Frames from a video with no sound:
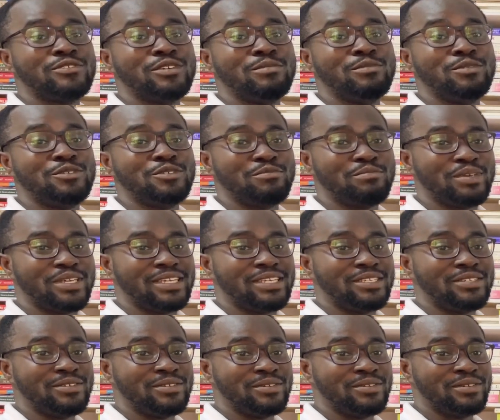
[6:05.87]
is able to pay
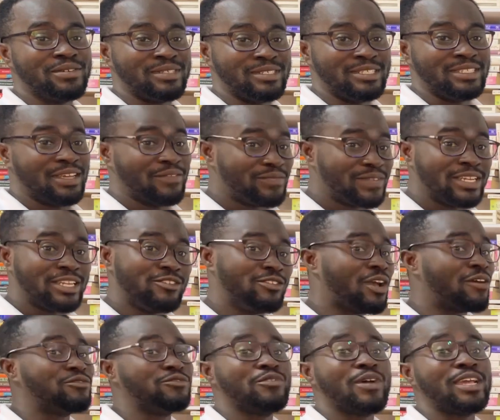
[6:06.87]
you, definitely you
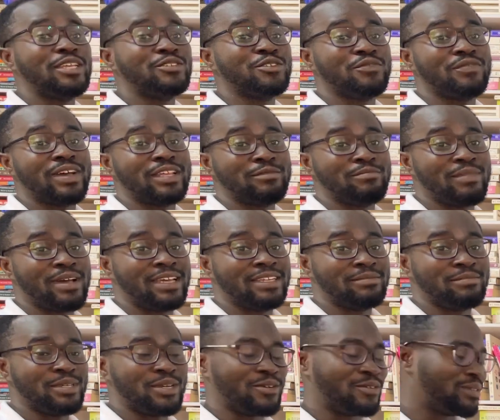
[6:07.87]
have to write it off at bad,
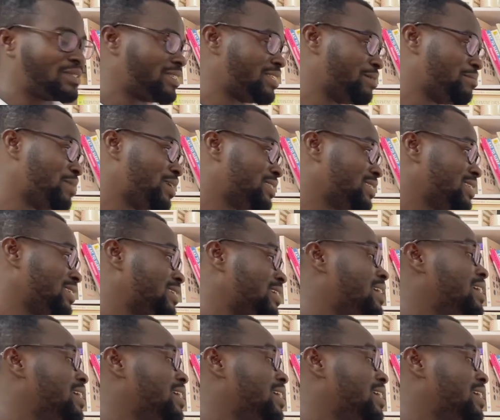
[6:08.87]
because the person,